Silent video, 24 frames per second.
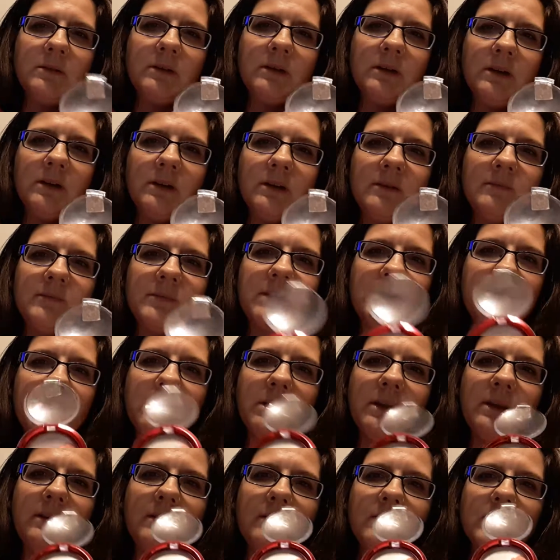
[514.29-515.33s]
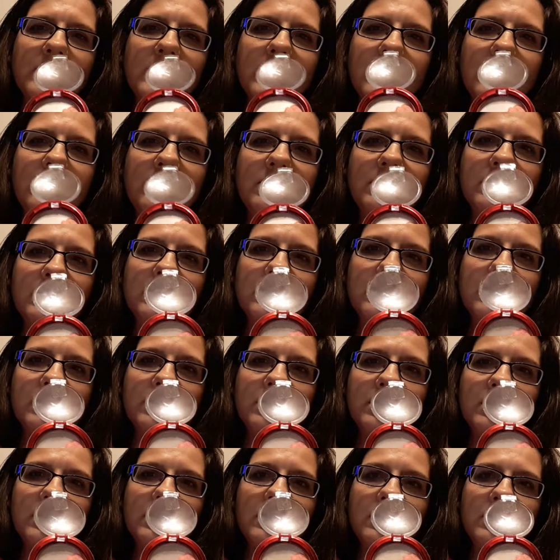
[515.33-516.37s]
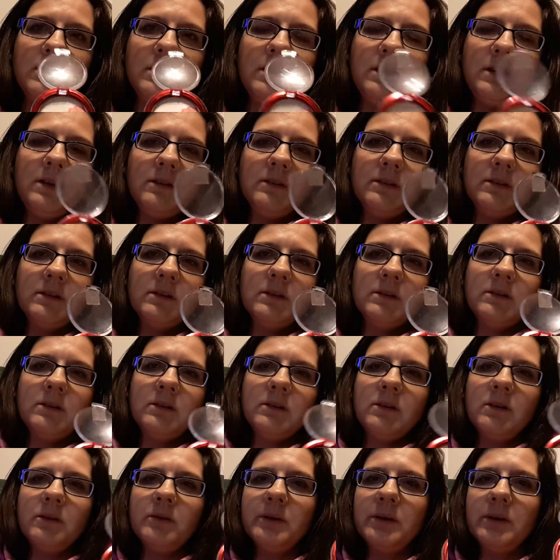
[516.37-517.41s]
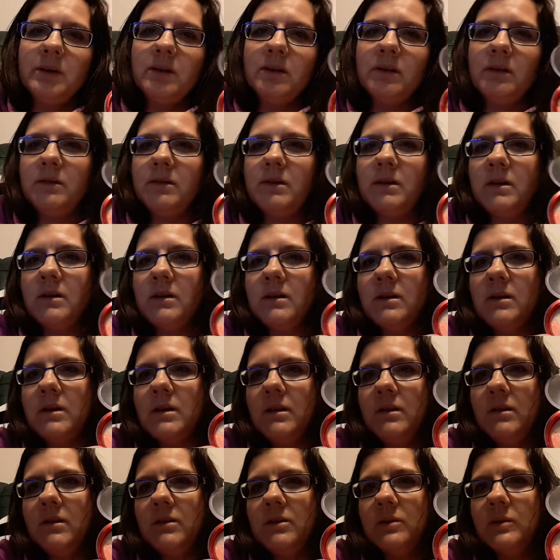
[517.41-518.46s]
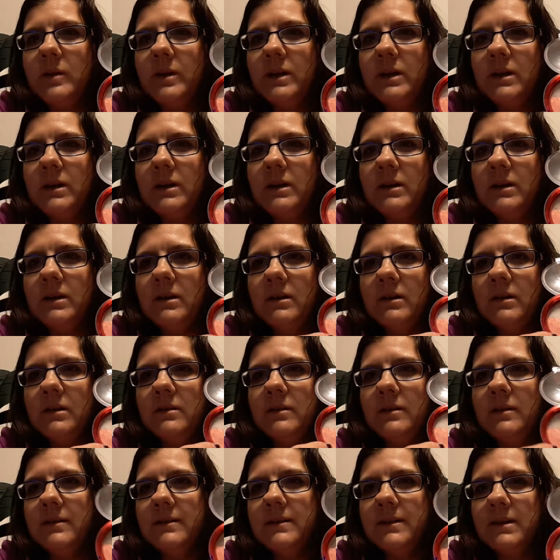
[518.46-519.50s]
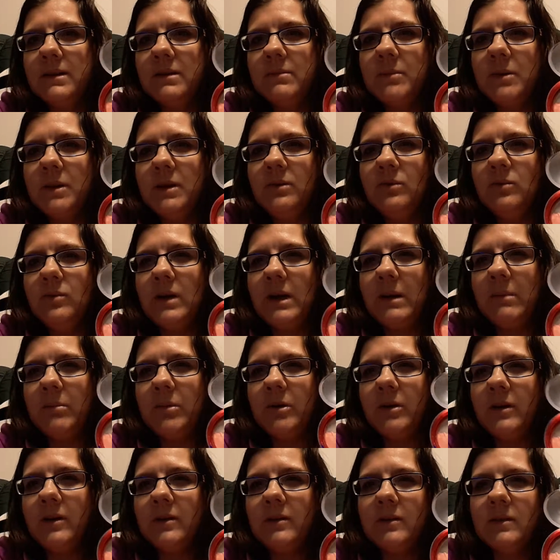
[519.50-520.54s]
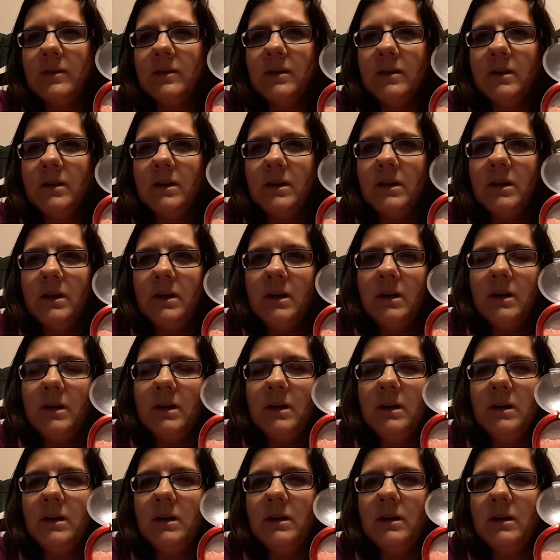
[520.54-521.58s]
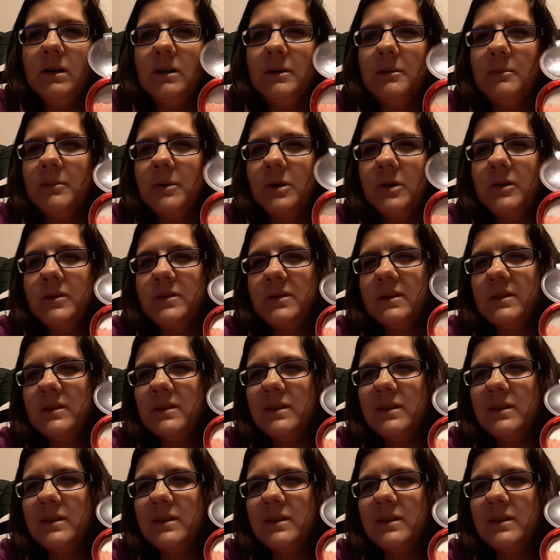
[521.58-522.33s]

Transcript: That being said, it's going a lot quicker since it's been repressed, because it